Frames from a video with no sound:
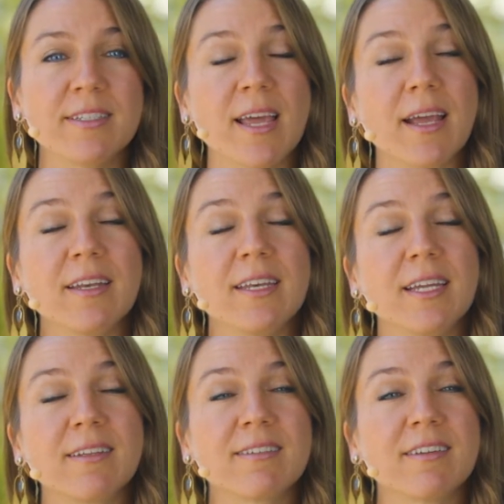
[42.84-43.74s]

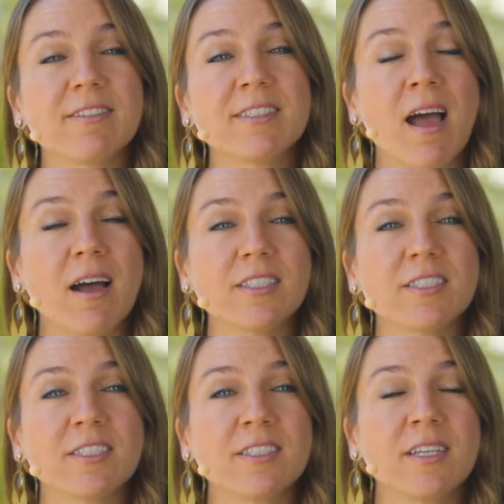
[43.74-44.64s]
techniques of
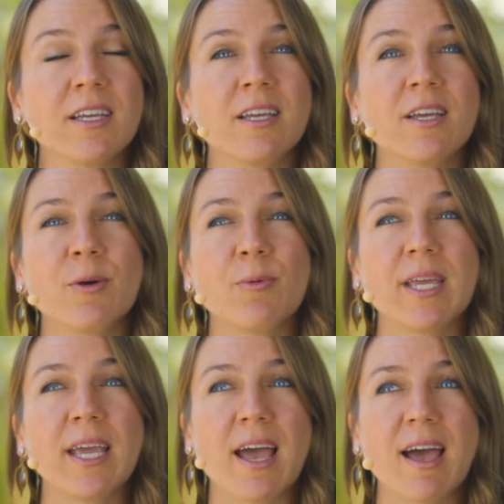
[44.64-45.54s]
touch.
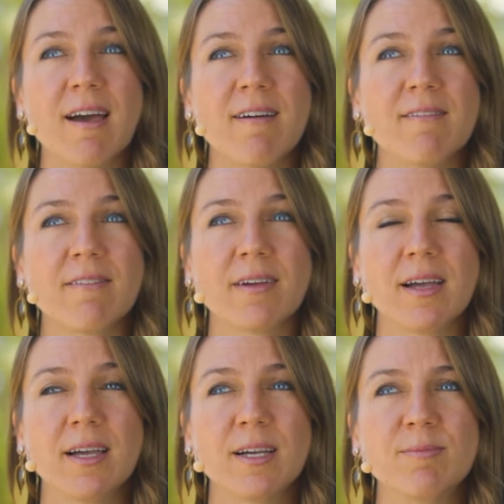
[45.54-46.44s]
We have
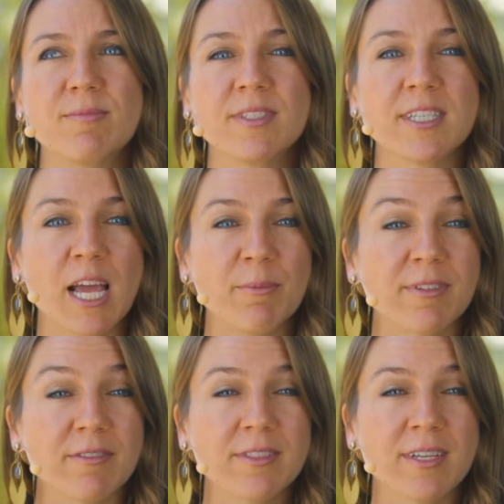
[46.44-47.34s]

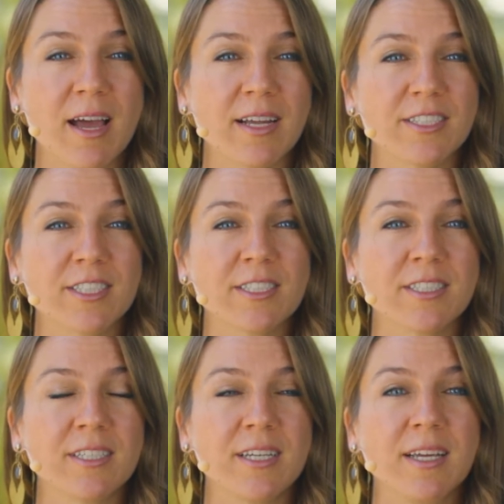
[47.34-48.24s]
types of
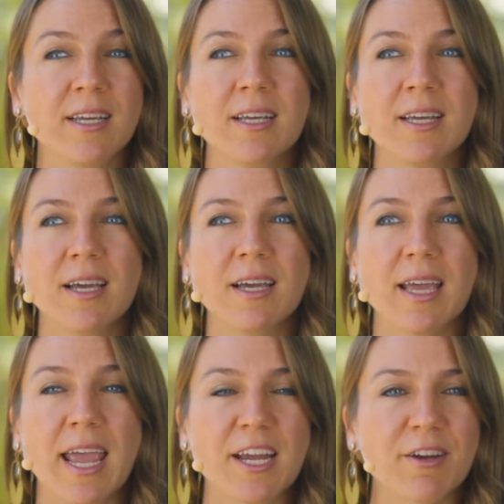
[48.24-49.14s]
touch,
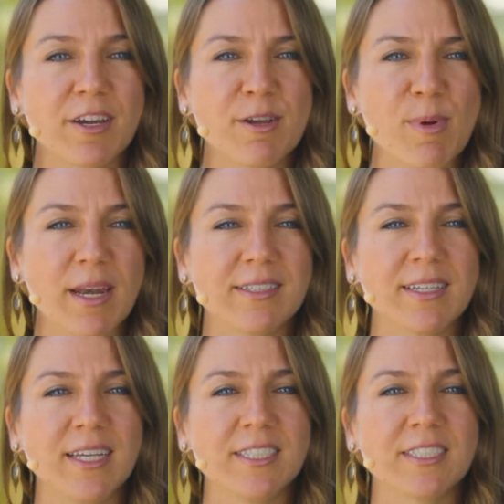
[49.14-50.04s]
anchoring
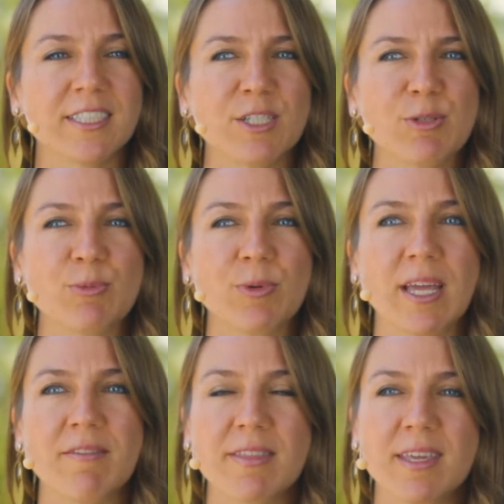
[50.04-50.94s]
meditation. We
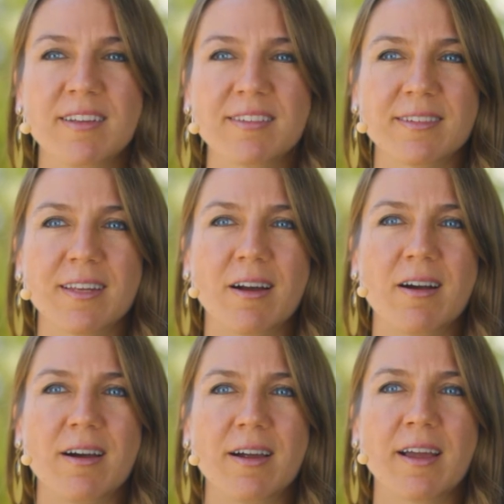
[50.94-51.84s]
have things that
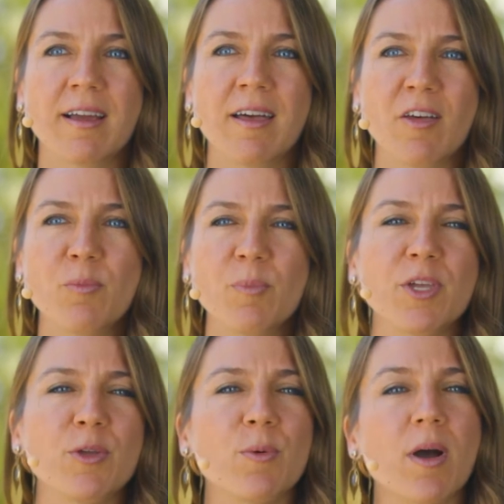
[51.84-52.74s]
are
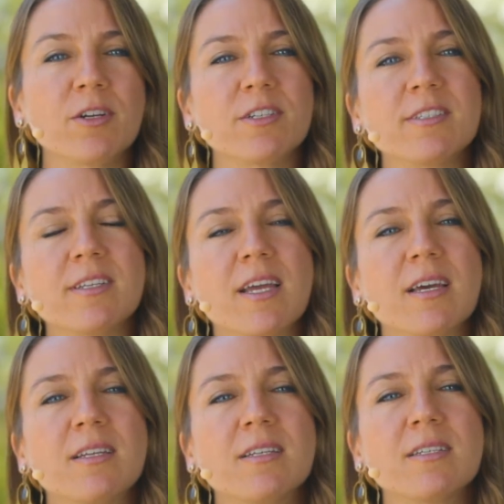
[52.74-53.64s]
helping you
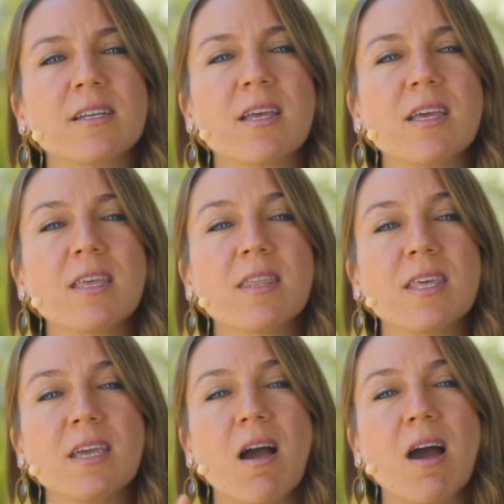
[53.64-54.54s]
understand
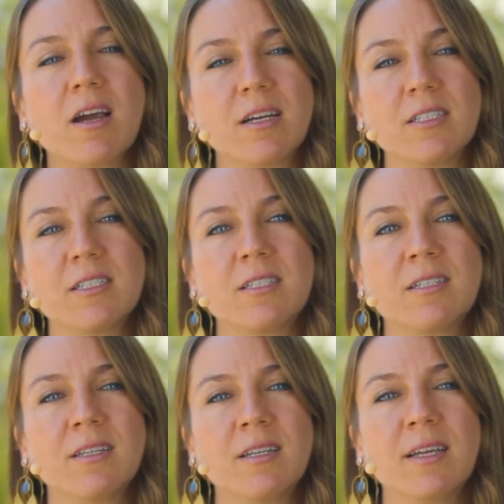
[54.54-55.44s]
the art
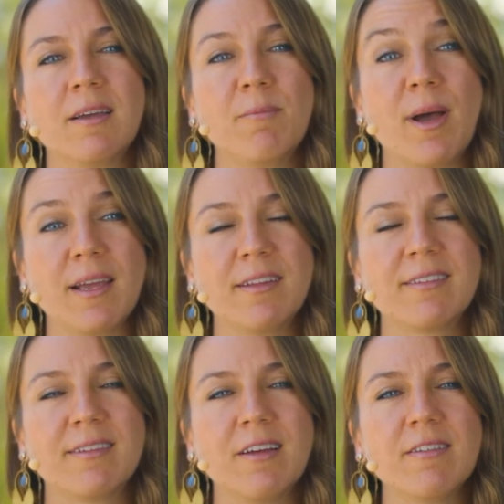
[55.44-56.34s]
by
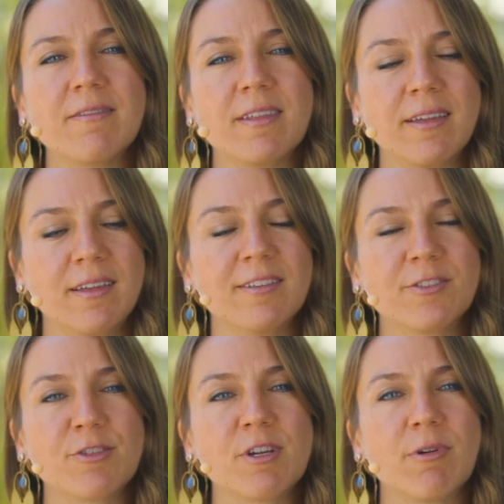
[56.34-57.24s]
itself, the
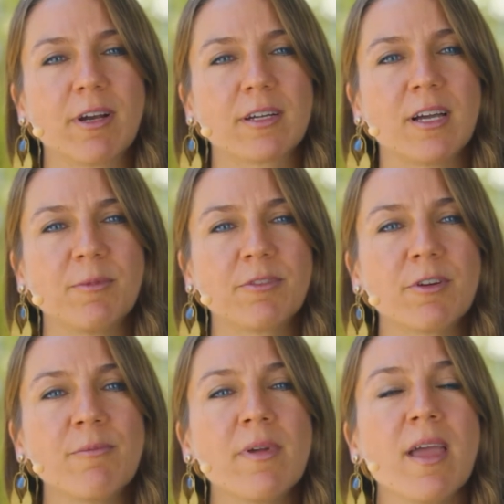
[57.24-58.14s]
history, where it comes
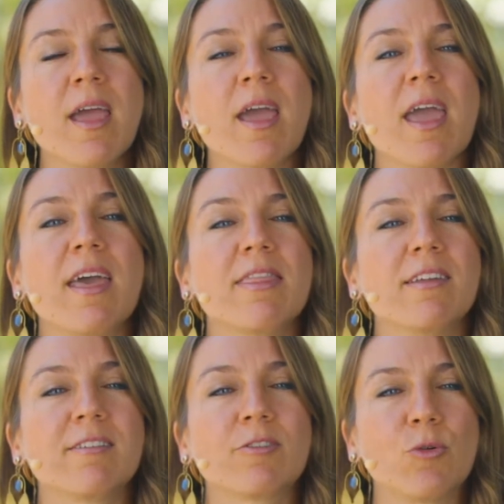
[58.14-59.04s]
from, and the
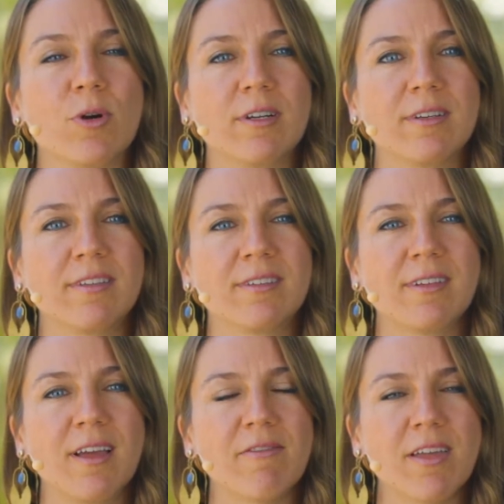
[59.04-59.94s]
source
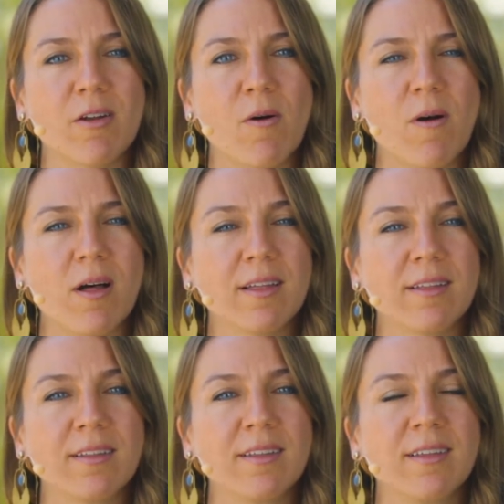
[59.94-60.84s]
of it all,